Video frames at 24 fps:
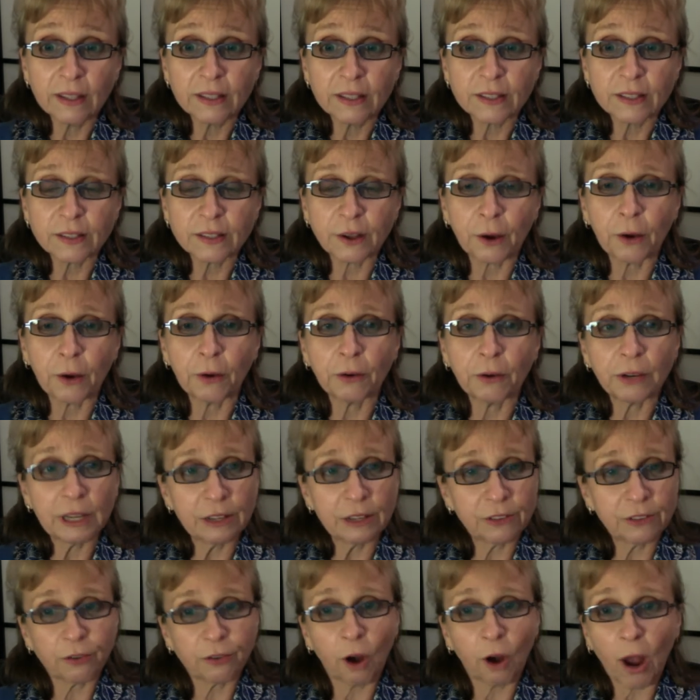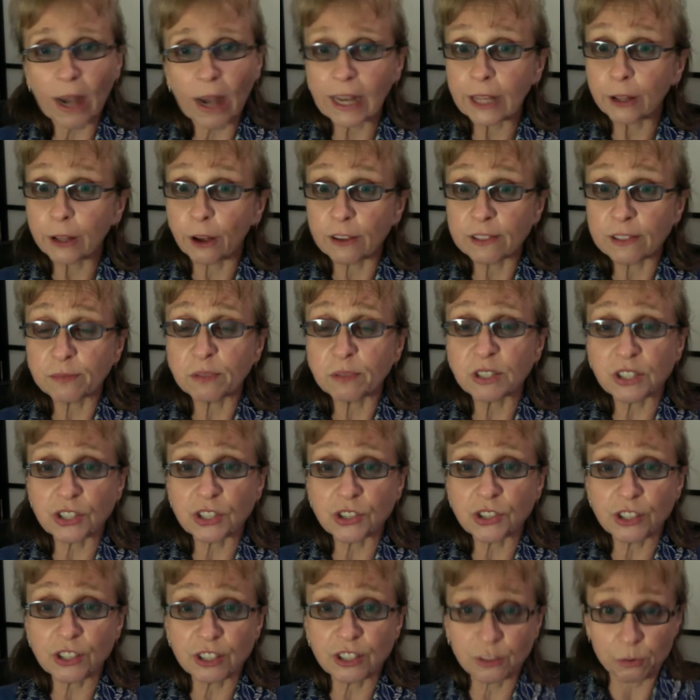So it's finding those
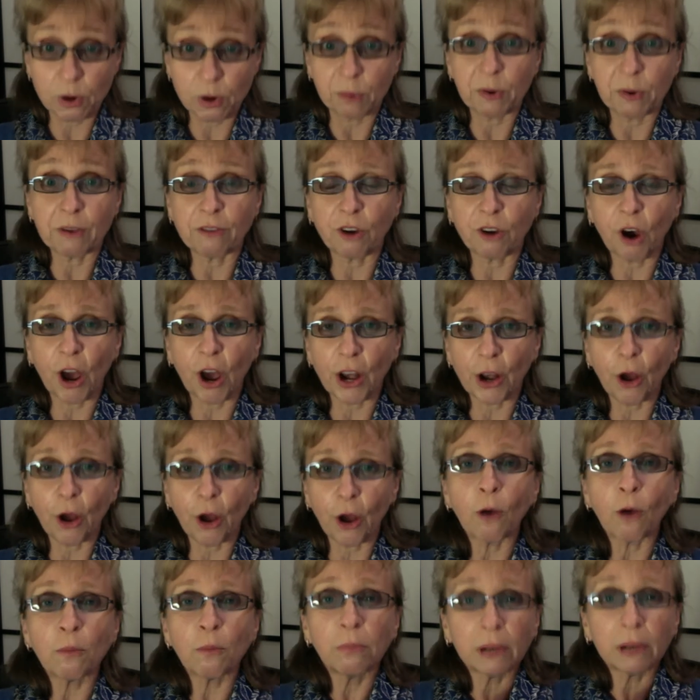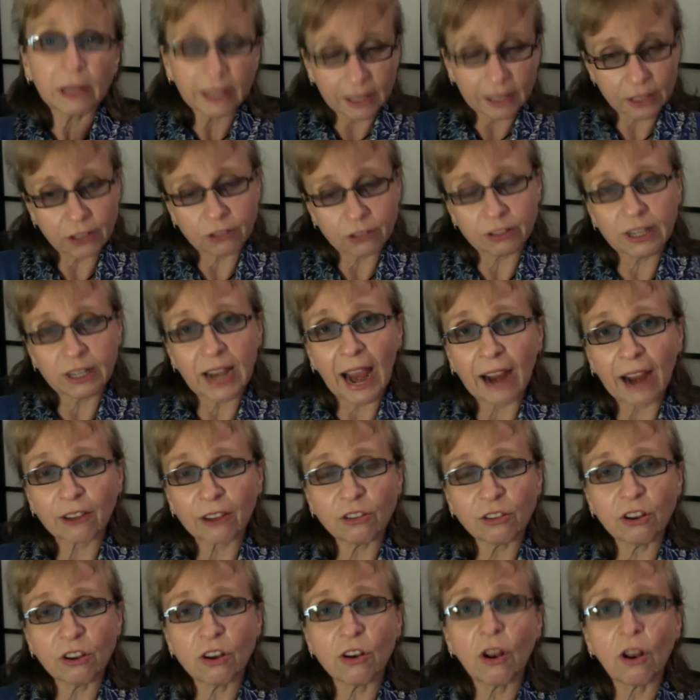positions where we've got obligatory
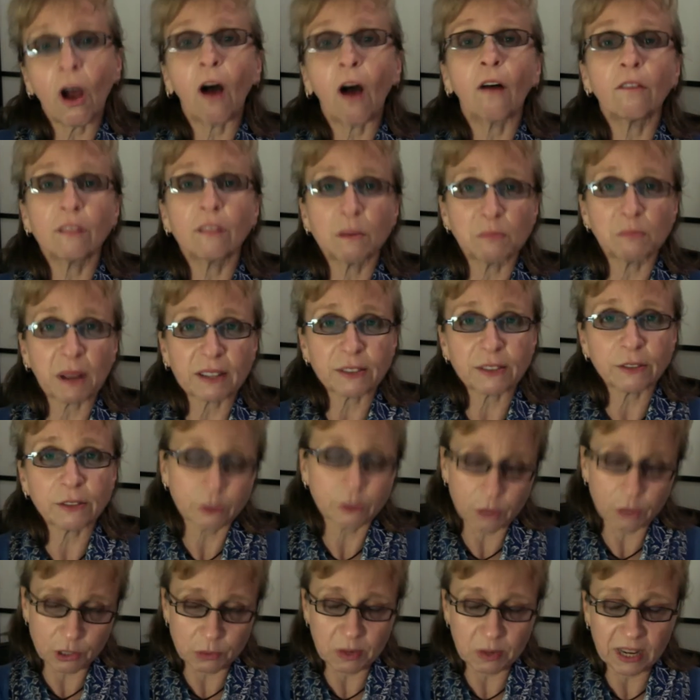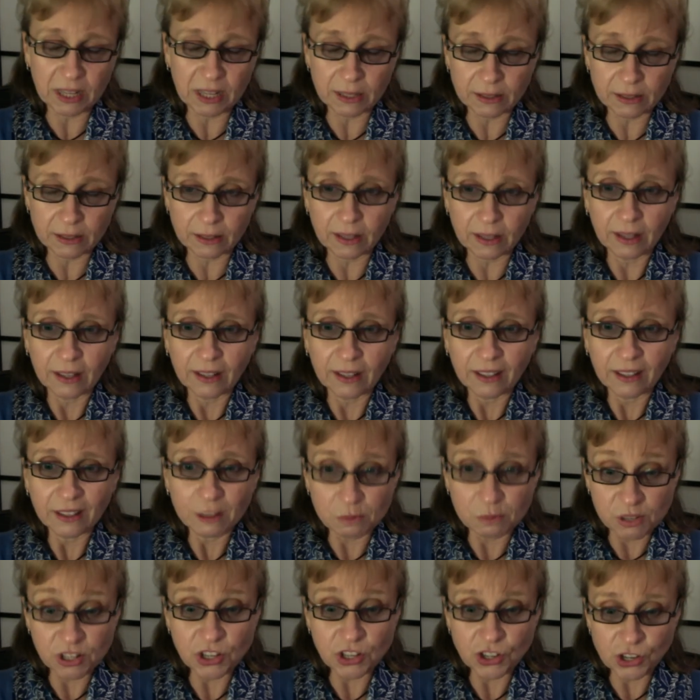action of the muscles, which means the
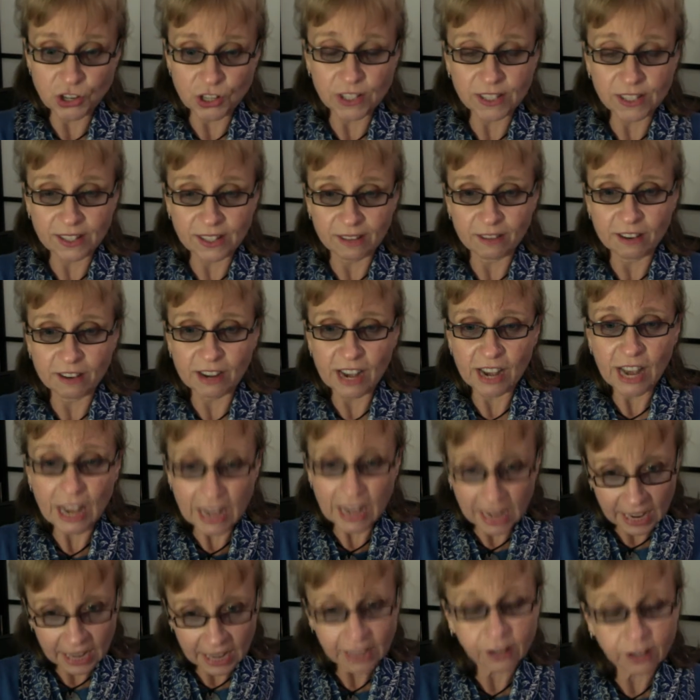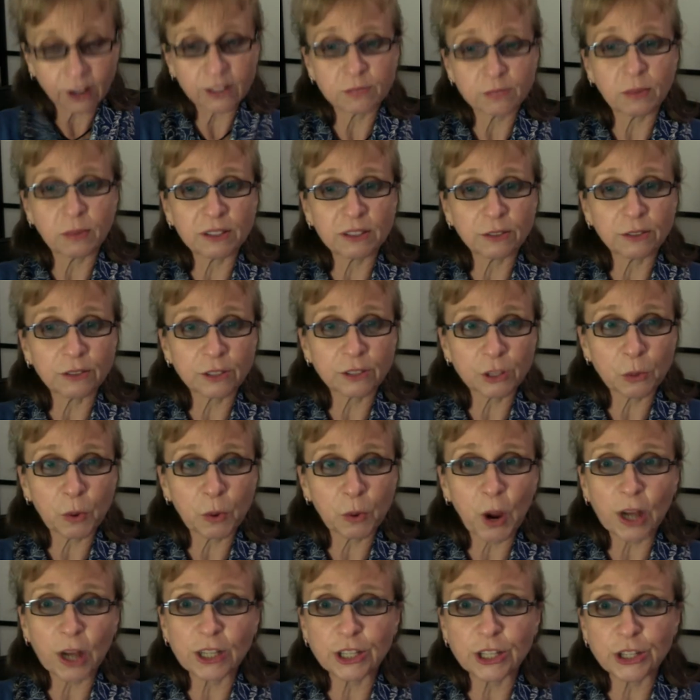positions need those muscles to
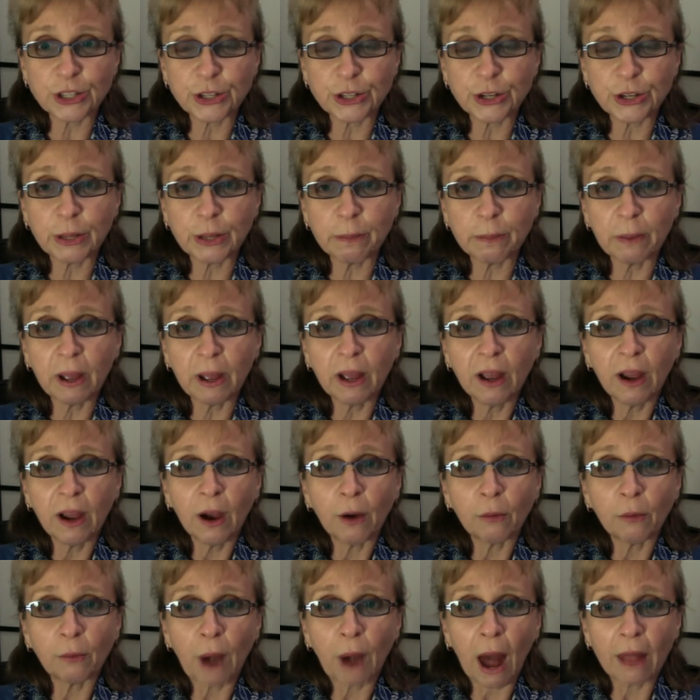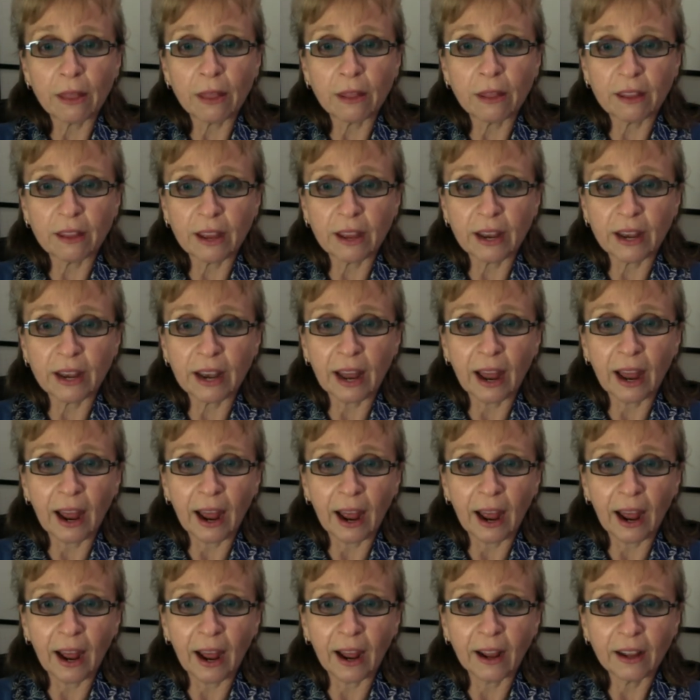work to do them, rather than
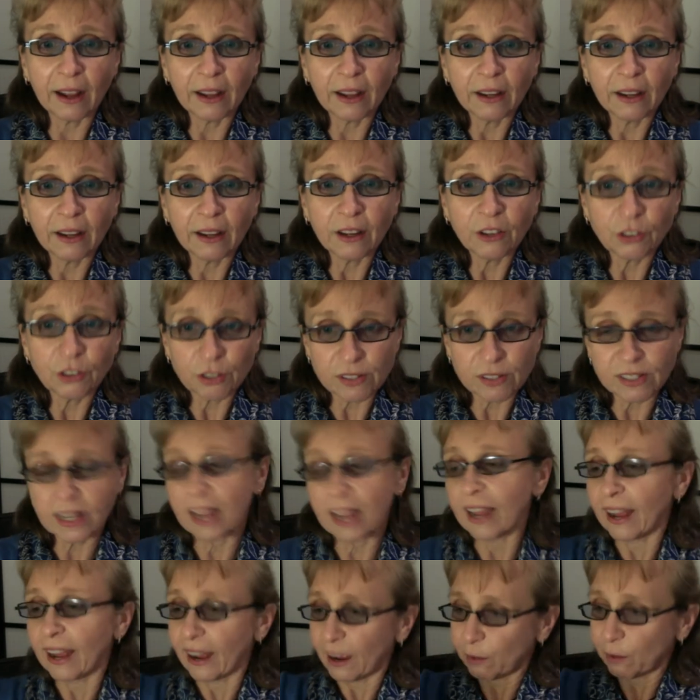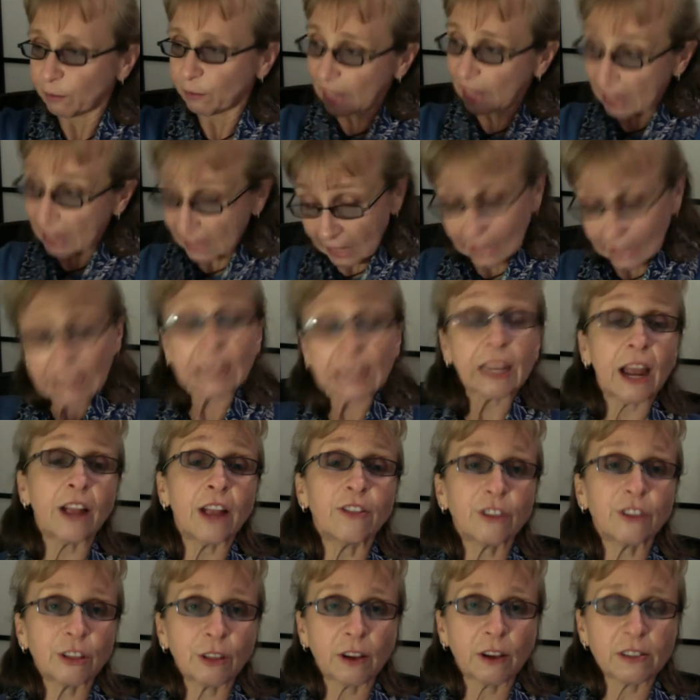just
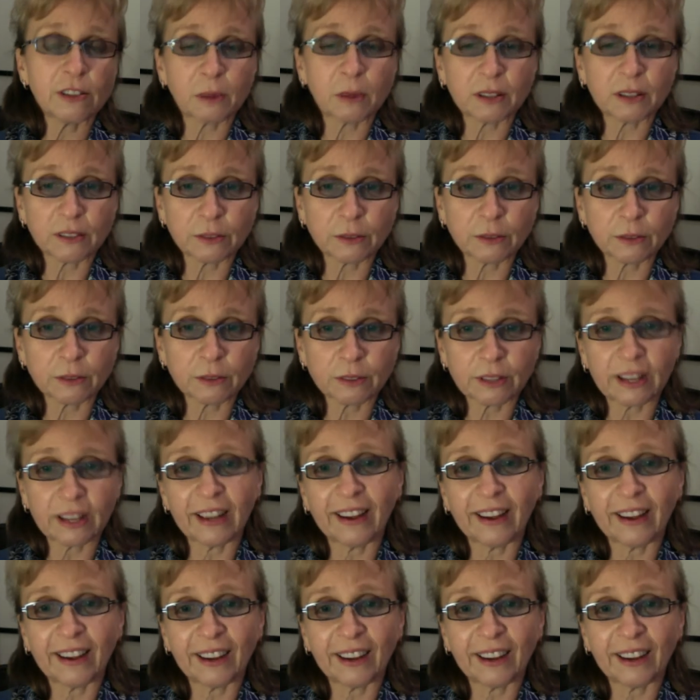engaging those muscles,